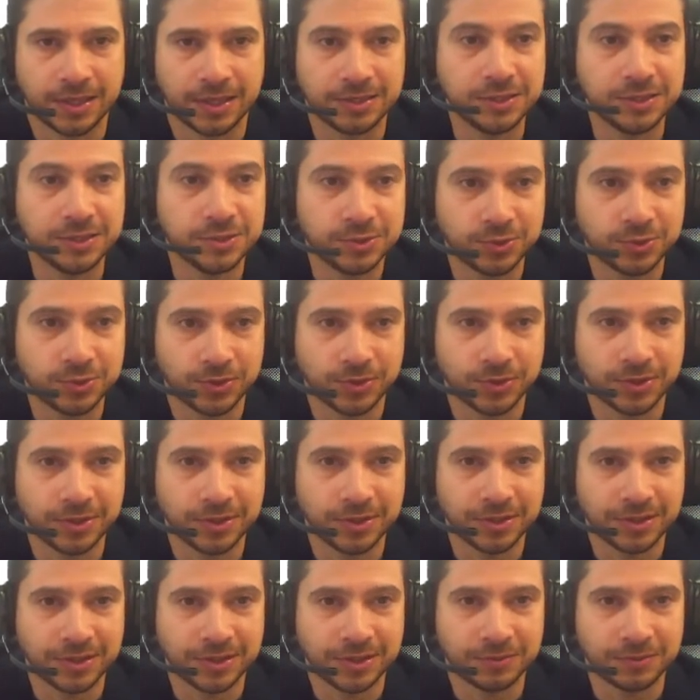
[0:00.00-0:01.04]

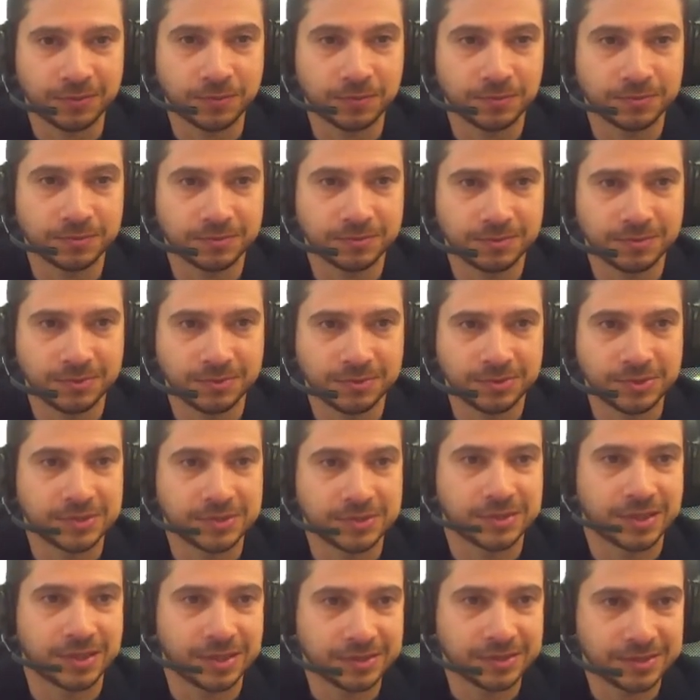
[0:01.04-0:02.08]
enjoy and
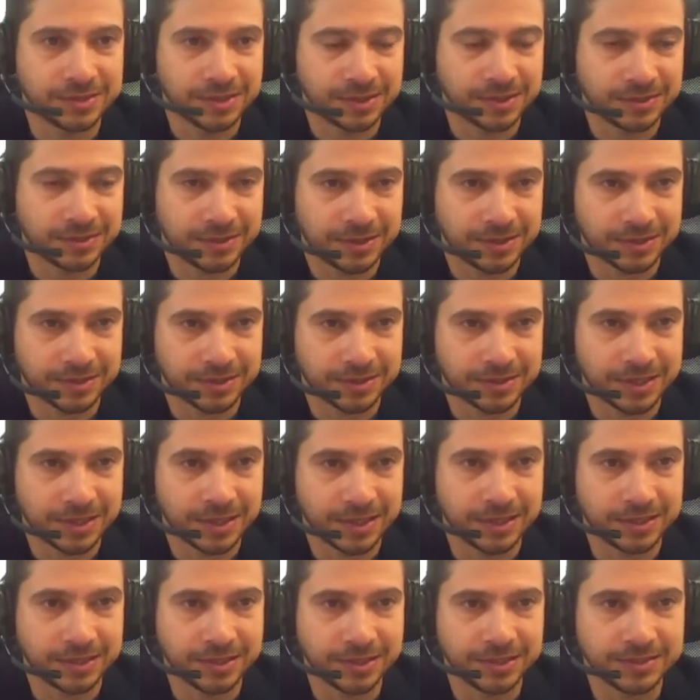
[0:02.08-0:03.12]
discuss their
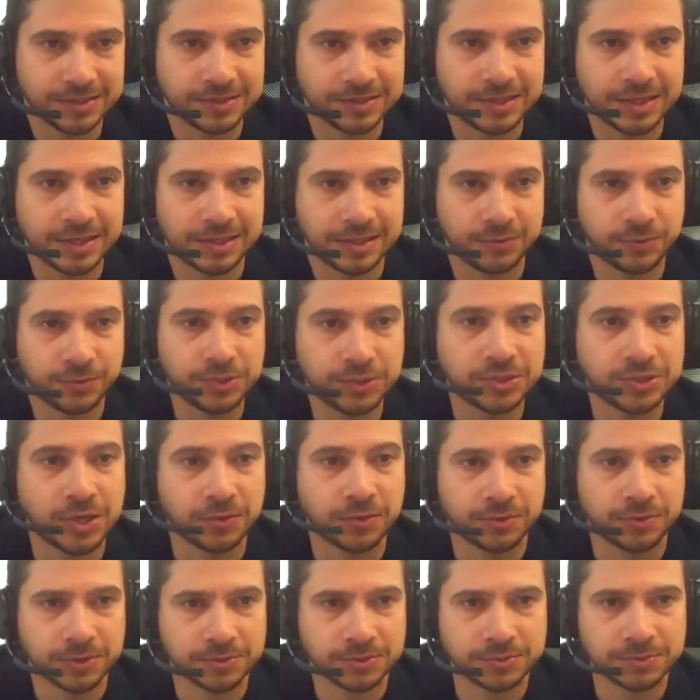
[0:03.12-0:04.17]
techniques, which
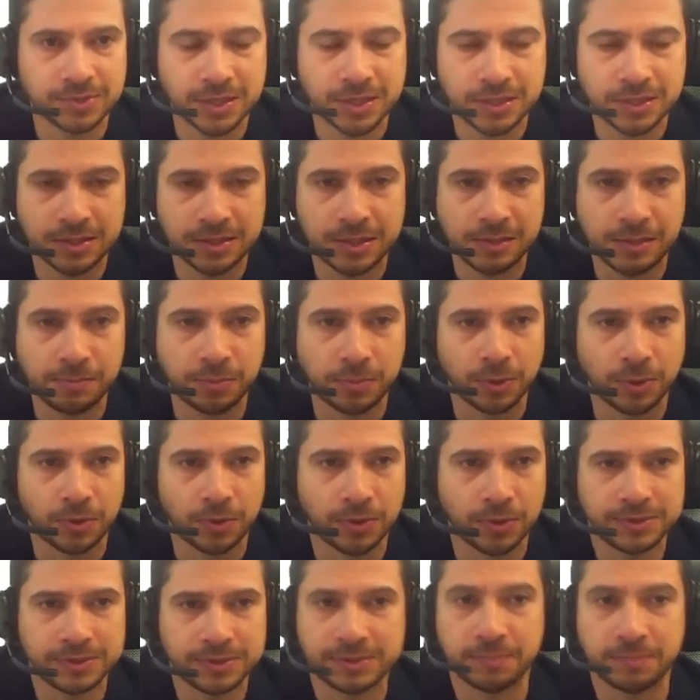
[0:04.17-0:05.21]
algorithm they
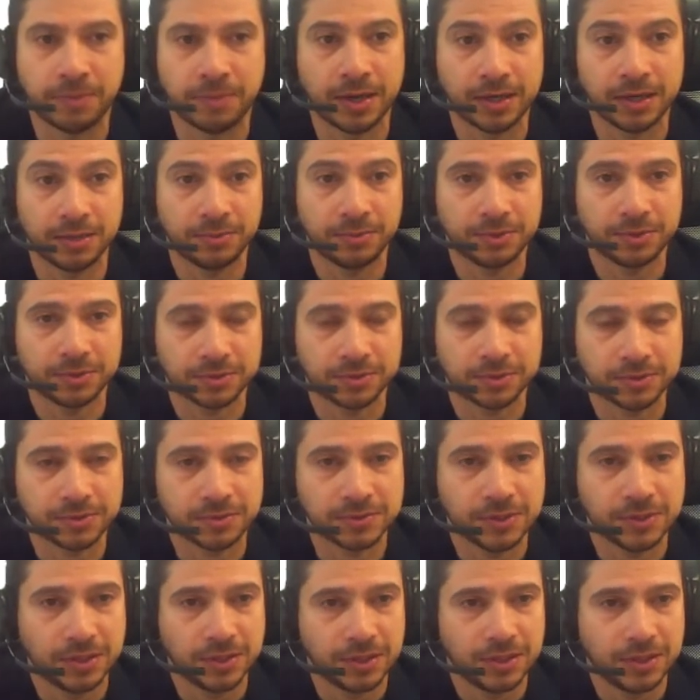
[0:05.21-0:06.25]
employed, some
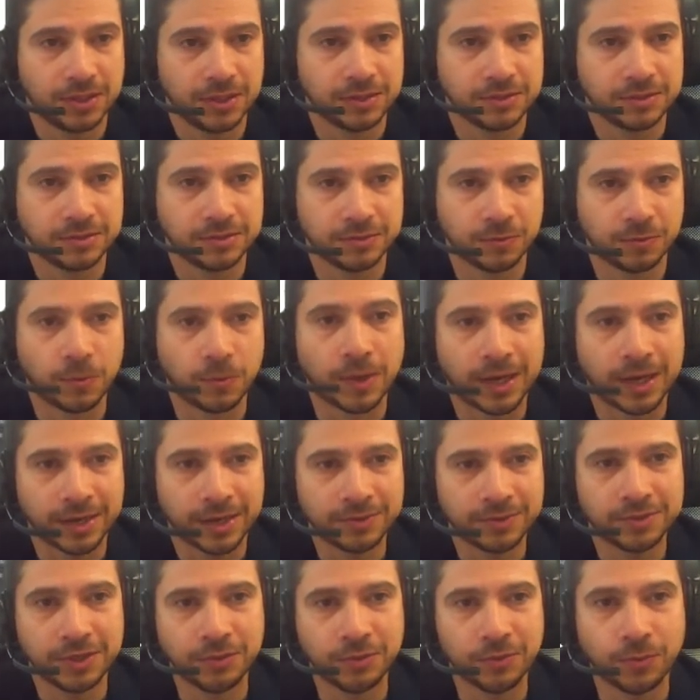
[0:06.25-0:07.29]
parameters, while
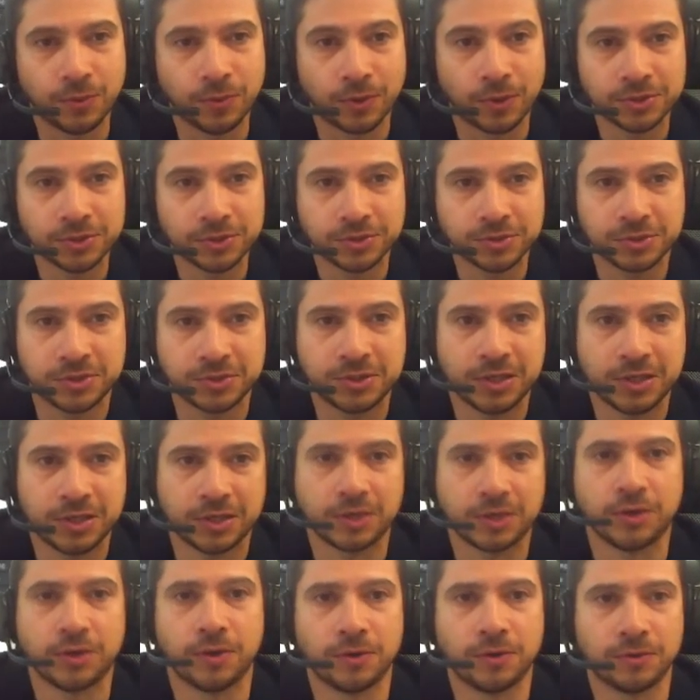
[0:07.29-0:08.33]
they watched their
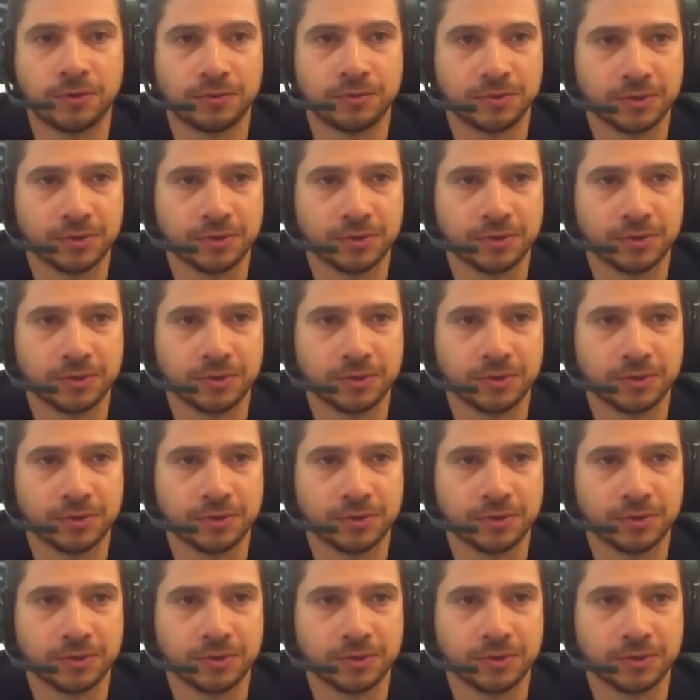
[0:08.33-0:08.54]
own